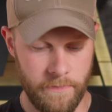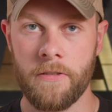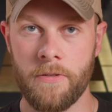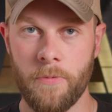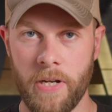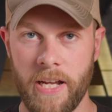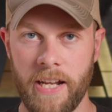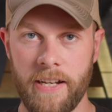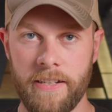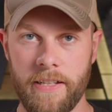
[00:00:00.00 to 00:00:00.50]
So
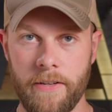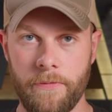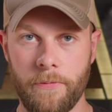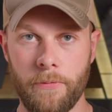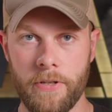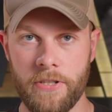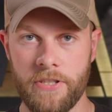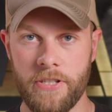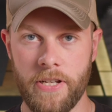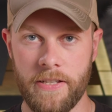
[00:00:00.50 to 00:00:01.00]
what kind of
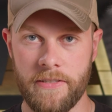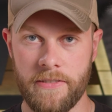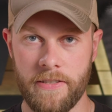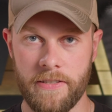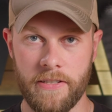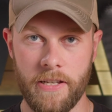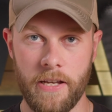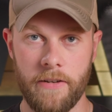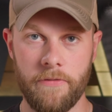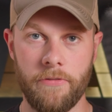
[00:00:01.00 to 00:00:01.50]
differentiates this
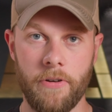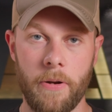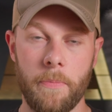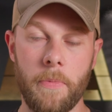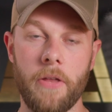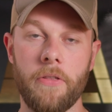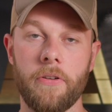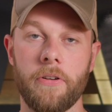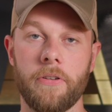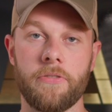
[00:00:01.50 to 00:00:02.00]
gun from
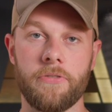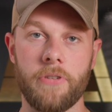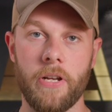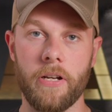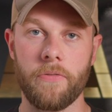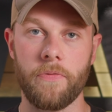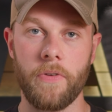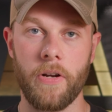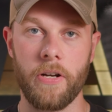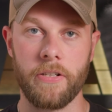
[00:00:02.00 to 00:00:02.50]
other
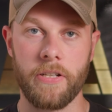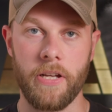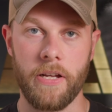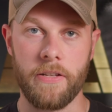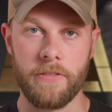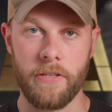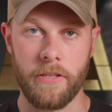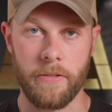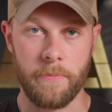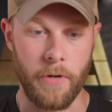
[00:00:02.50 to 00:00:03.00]
striker-fired
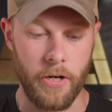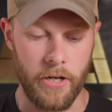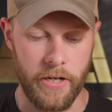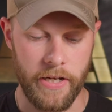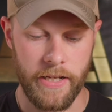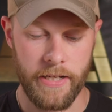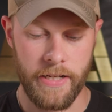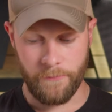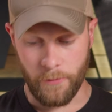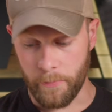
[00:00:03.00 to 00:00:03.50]
guns on the
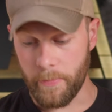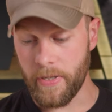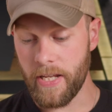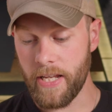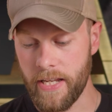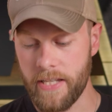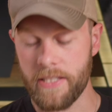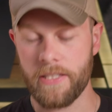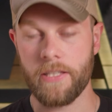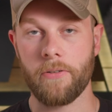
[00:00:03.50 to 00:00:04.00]
market, for
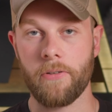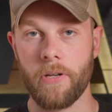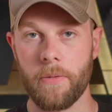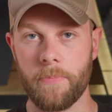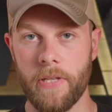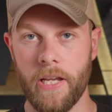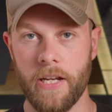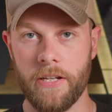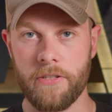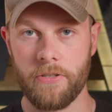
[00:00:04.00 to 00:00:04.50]
me, is the grip
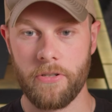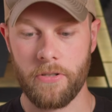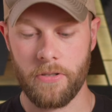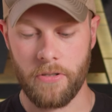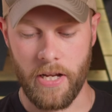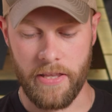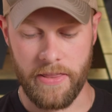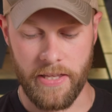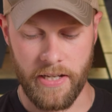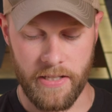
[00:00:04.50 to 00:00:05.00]
texture.
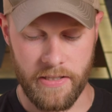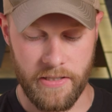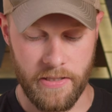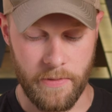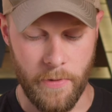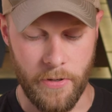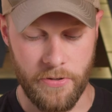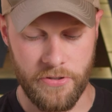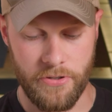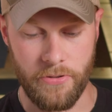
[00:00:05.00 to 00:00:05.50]
I think it's the
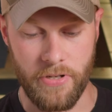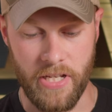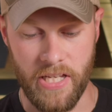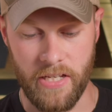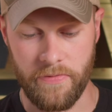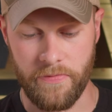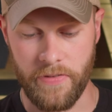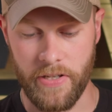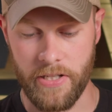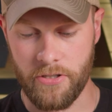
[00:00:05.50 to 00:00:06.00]
most unique
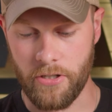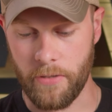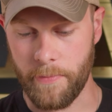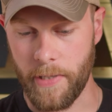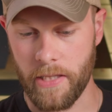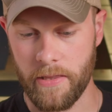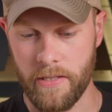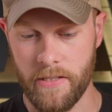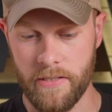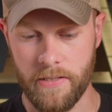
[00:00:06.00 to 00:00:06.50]
feature
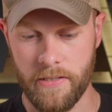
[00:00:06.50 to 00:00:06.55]
about this